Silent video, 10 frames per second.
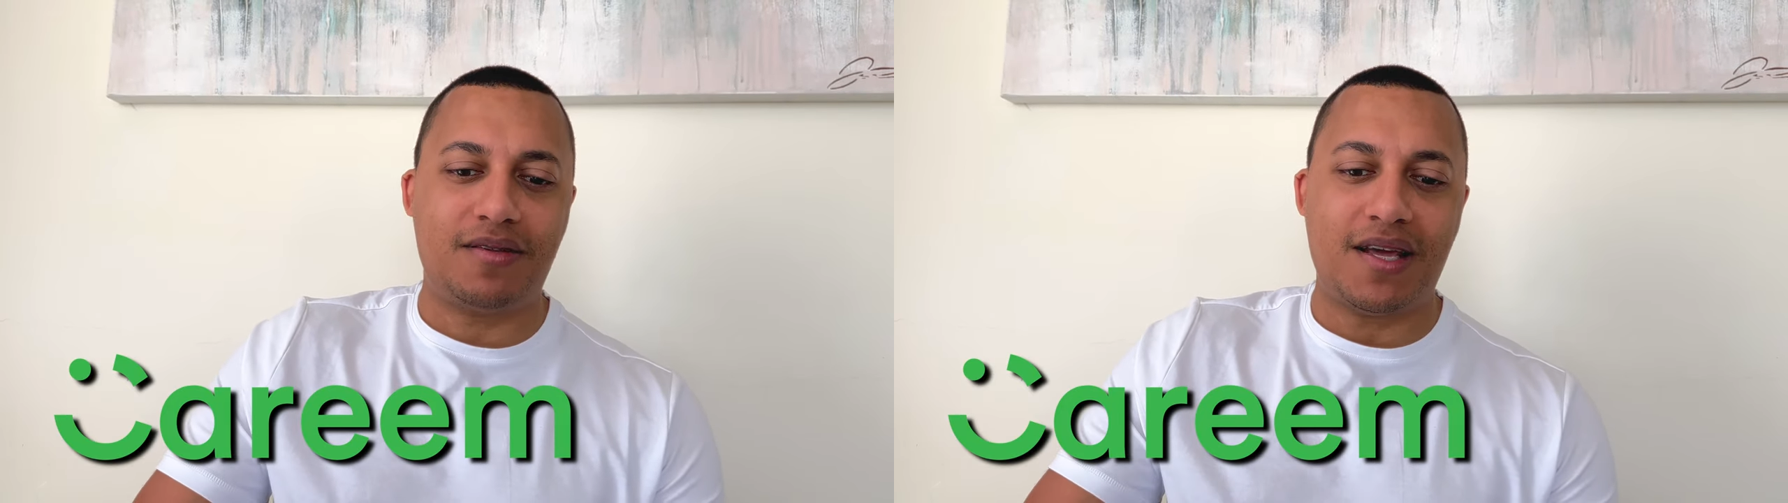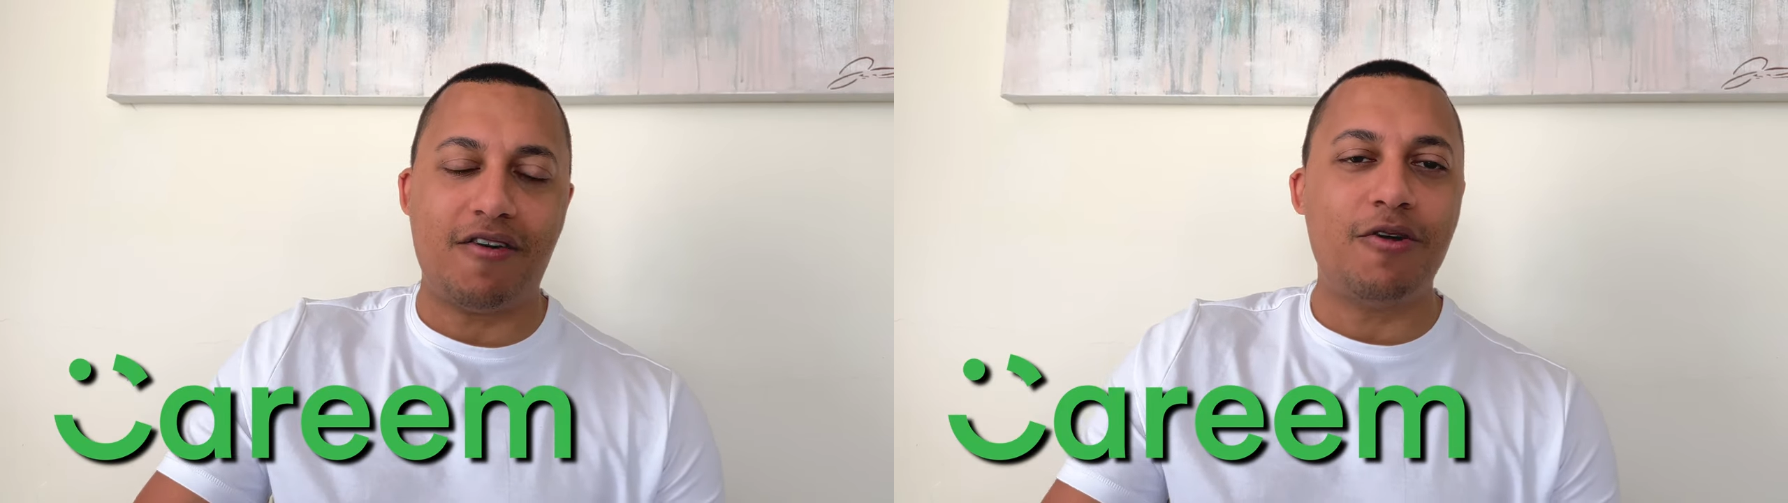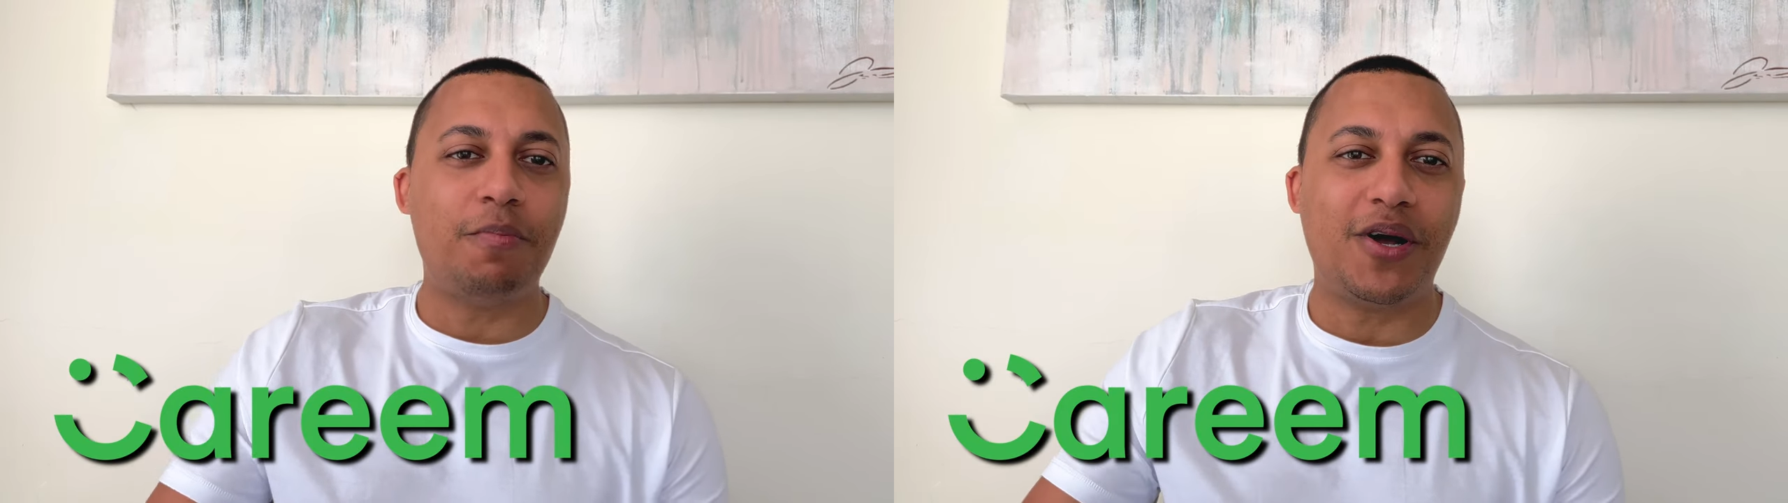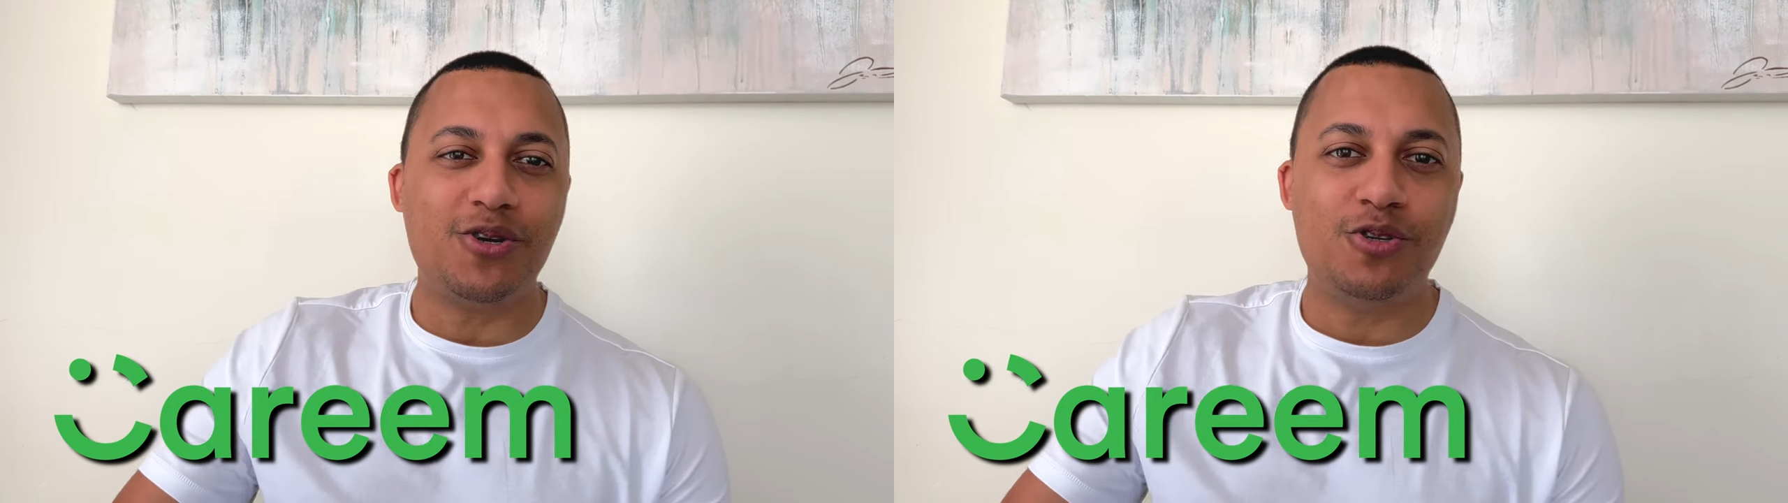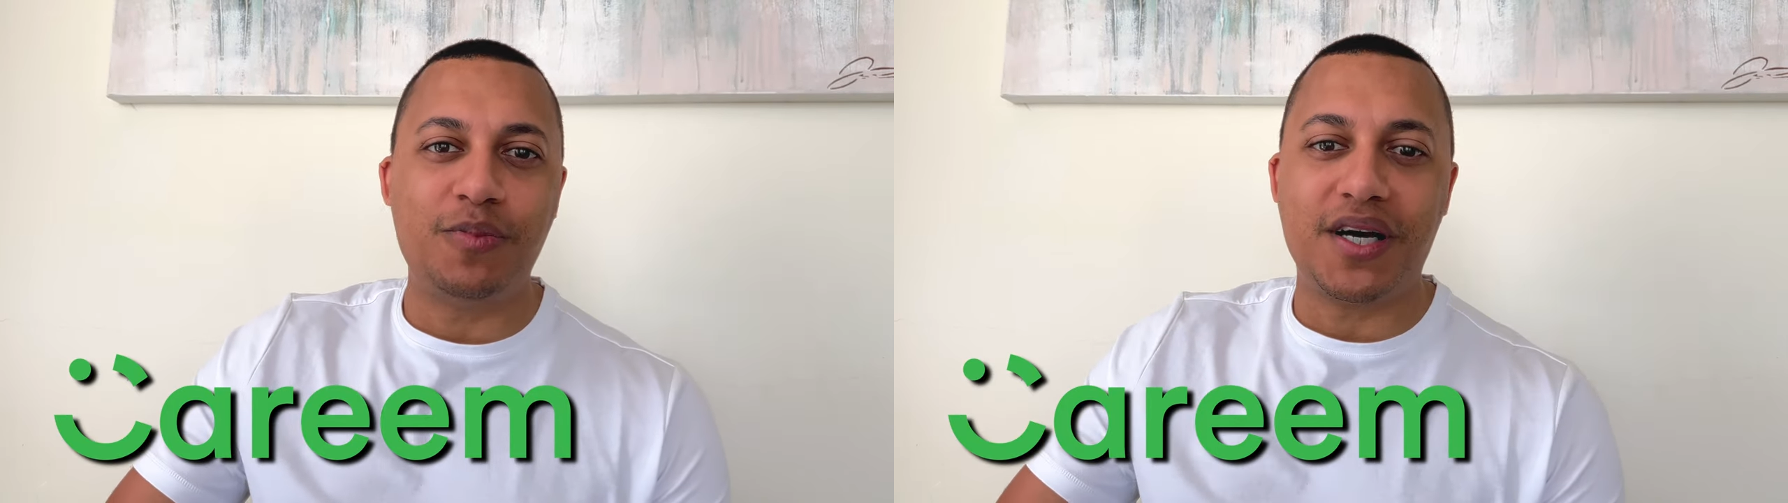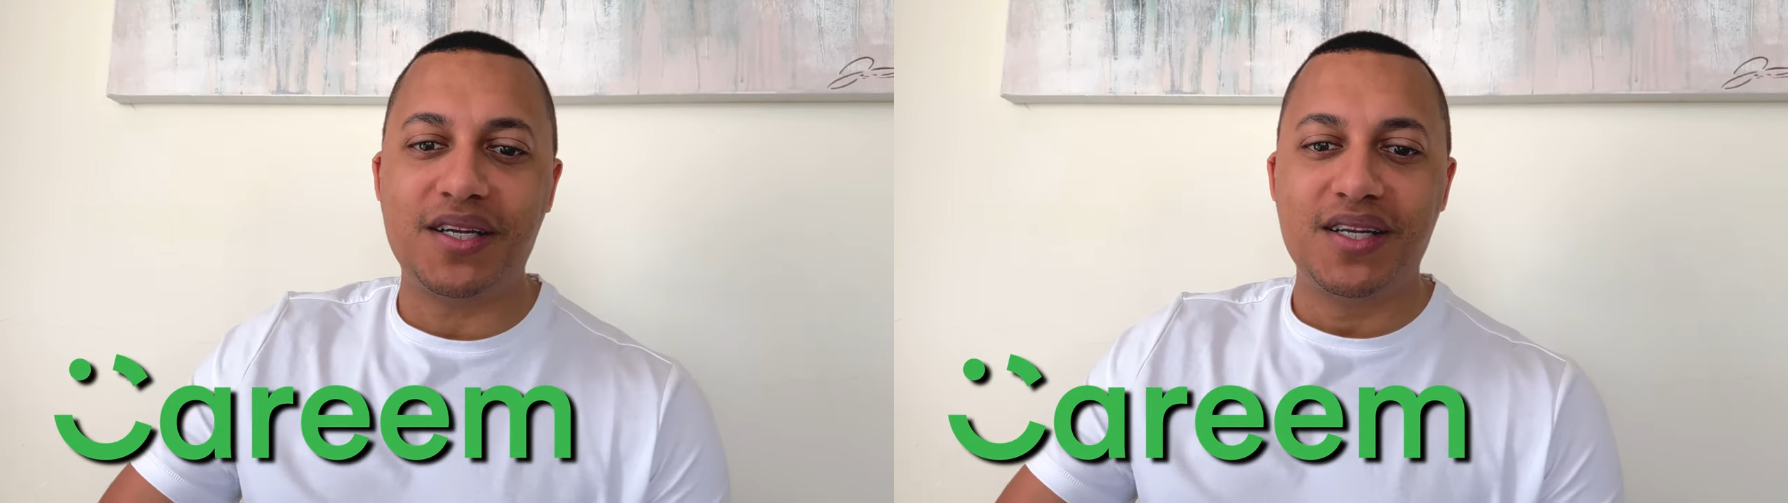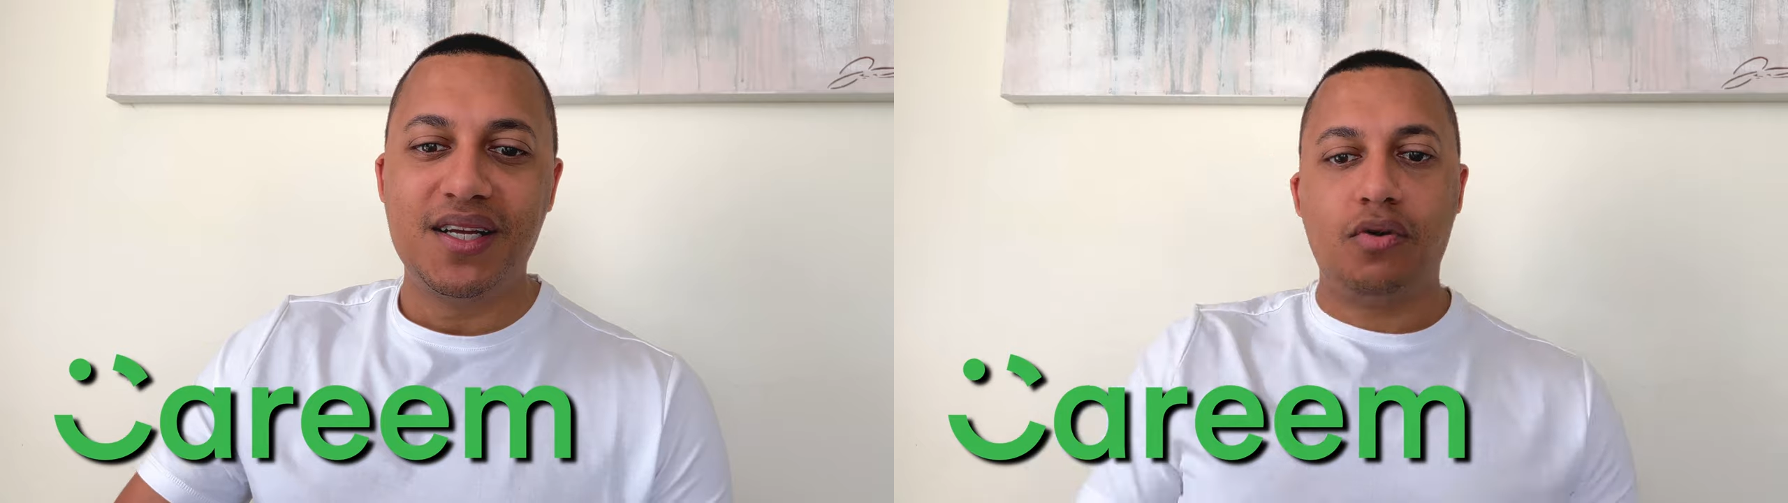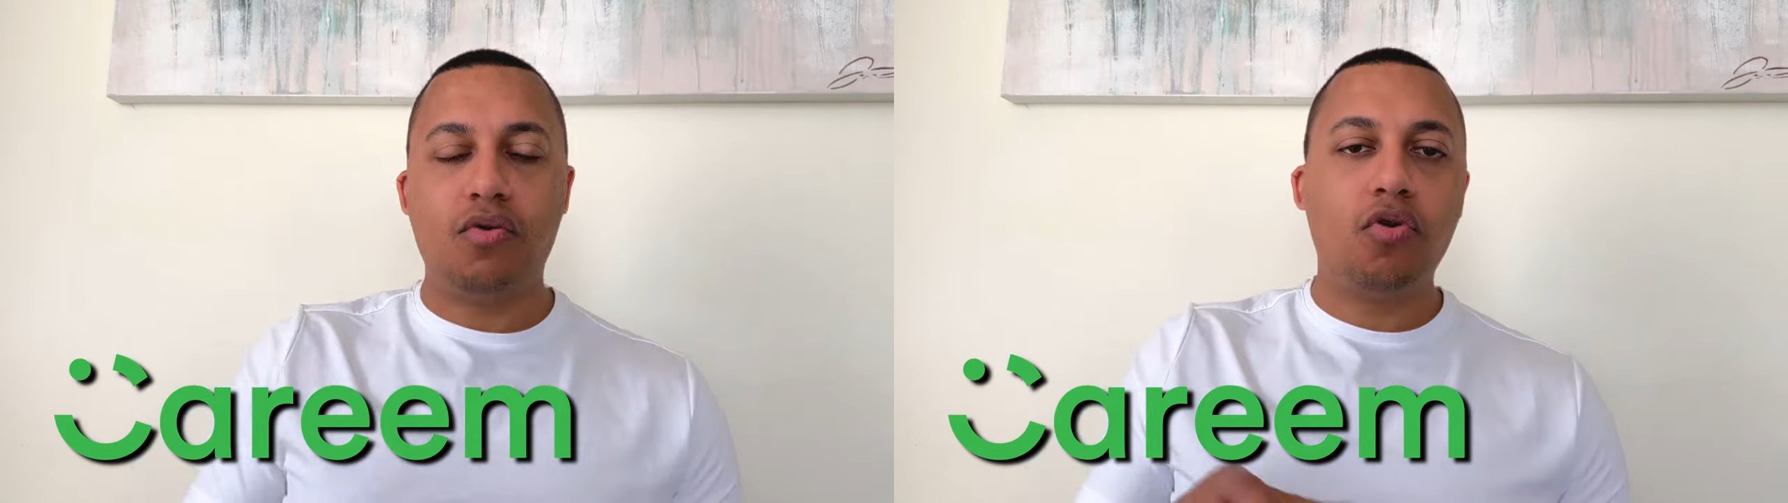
They're owned by Uber,